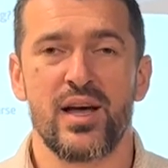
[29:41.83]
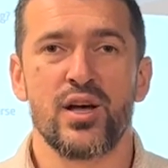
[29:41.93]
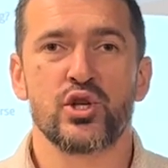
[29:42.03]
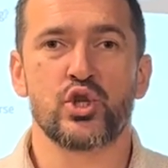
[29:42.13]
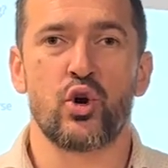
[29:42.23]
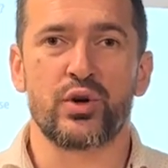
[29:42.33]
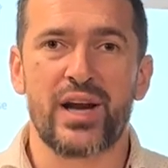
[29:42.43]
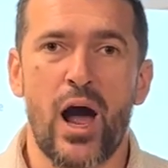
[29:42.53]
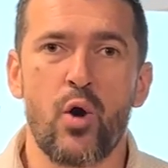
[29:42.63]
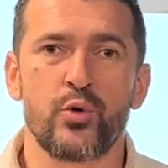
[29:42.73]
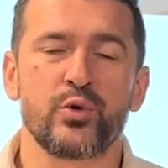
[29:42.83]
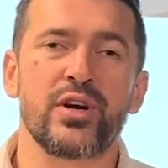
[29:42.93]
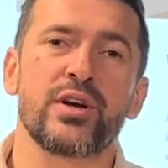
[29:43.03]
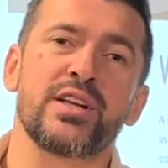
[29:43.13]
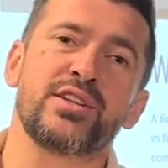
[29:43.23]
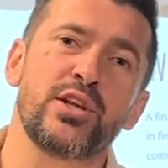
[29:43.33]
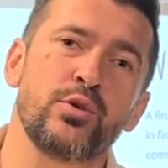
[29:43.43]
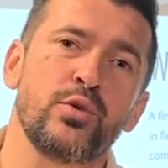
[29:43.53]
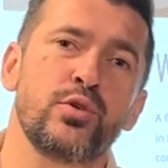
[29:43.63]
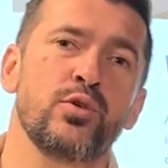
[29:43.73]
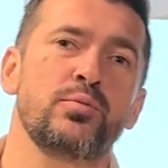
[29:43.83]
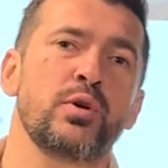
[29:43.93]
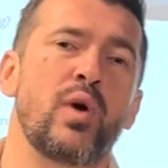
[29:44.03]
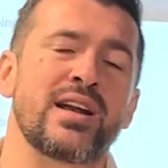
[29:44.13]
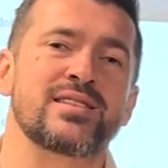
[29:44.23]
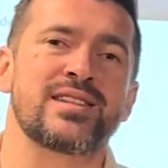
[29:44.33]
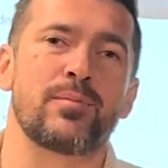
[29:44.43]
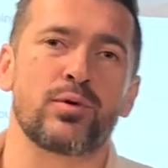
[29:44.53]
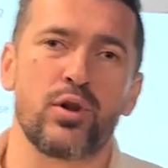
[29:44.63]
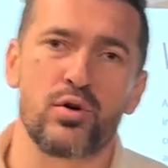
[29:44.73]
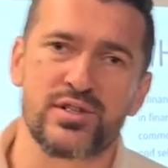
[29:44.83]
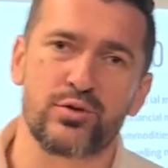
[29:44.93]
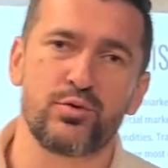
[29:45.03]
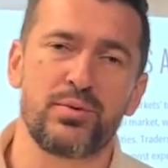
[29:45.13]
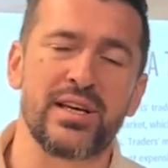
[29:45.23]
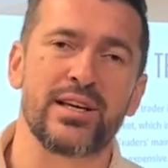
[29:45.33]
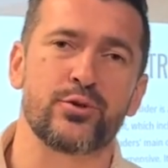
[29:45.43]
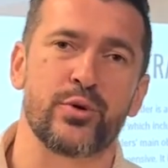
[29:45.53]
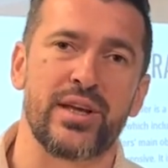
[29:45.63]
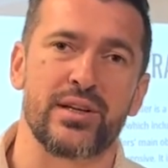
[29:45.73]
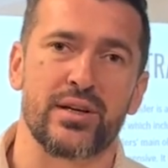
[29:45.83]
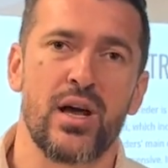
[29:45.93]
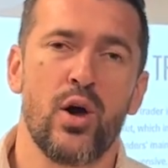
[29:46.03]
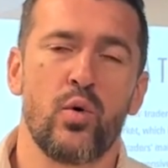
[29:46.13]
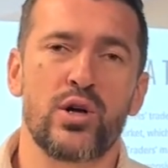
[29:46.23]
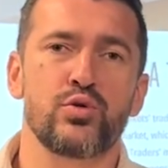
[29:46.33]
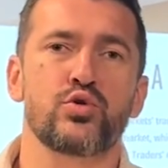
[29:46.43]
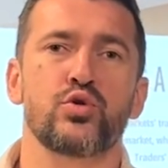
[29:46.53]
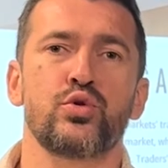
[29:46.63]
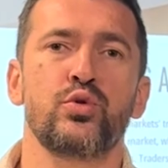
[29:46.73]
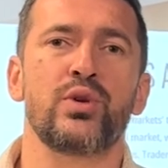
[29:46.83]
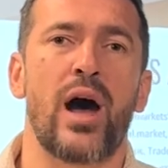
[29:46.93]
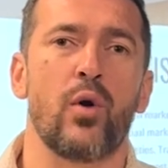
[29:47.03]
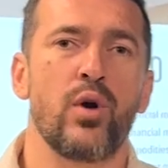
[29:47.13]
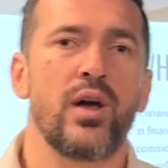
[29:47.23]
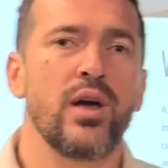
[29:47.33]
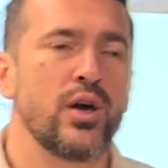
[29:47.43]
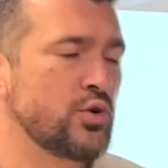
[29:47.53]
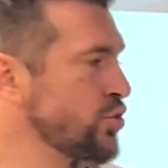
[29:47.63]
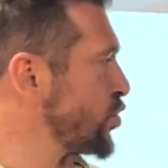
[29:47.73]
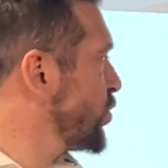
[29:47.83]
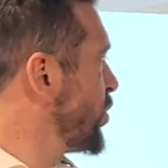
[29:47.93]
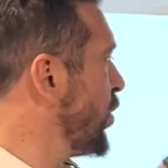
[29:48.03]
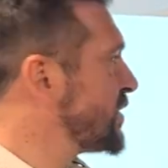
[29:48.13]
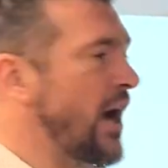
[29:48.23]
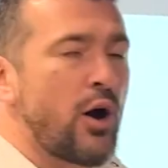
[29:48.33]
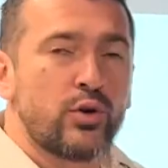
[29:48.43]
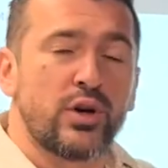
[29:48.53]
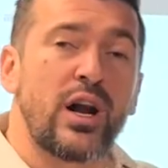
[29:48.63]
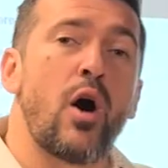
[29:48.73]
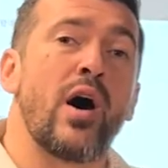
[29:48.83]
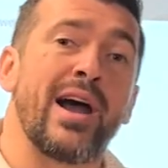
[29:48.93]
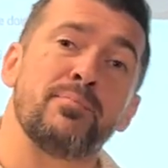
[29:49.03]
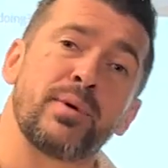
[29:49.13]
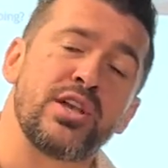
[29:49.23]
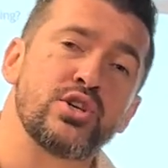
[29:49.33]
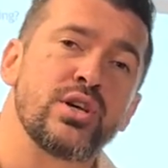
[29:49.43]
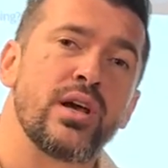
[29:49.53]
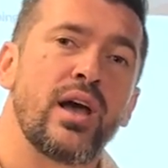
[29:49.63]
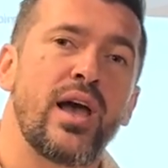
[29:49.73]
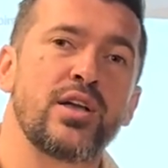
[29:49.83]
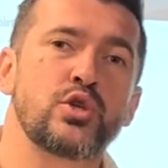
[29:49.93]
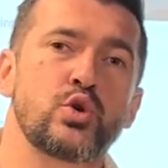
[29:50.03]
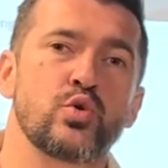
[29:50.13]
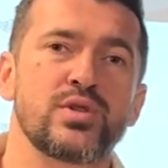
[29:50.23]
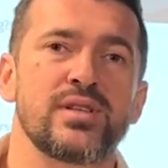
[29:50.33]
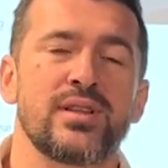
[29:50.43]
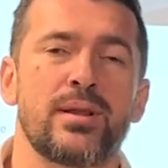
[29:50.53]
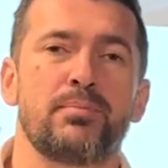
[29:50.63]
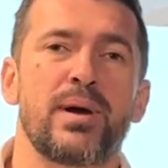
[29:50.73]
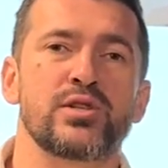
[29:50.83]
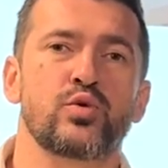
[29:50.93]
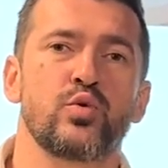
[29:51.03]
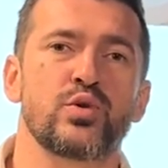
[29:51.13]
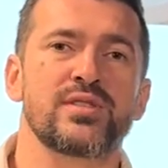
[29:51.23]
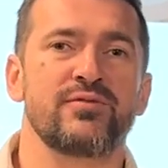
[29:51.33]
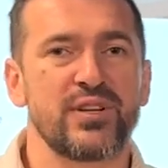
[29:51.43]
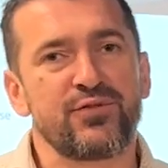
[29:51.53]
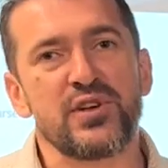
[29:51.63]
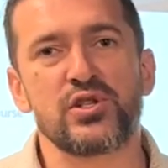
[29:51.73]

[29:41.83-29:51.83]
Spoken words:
So now you can continue, you'll be one step closer to being a trader. What you should do now? You should go down on our webpage and choose the best course that fits